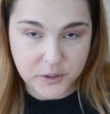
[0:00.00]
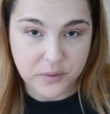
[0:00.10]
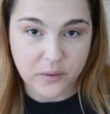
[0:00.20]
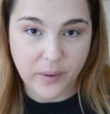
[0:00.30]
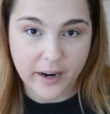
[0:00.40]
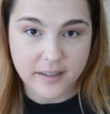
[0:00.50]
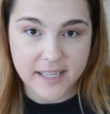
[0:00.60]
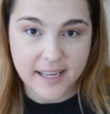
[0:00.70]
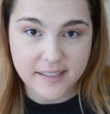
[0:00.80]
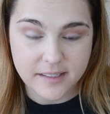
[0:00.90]
do a wear
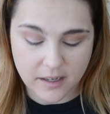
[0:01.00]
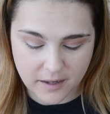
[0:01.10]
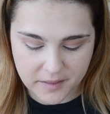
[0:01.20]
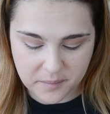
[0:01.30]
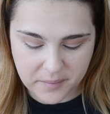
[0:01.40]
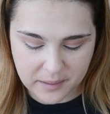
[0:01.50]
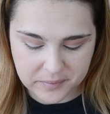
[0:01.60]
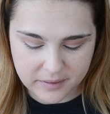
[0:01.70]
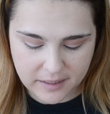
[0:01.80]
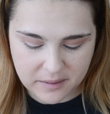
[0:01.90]
test on the
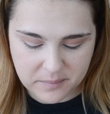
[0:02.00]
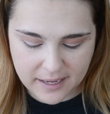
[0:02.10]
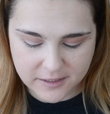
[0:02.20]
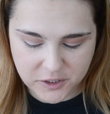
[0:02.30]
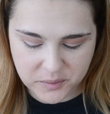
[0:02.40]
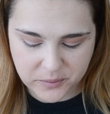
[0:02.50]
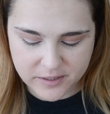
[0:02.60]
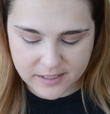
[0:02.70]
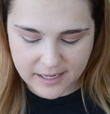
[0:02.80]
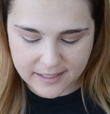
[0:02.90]
Maybelline Master
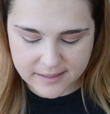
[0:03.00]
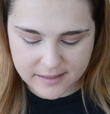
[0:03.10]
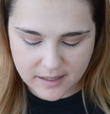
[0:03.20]
Precise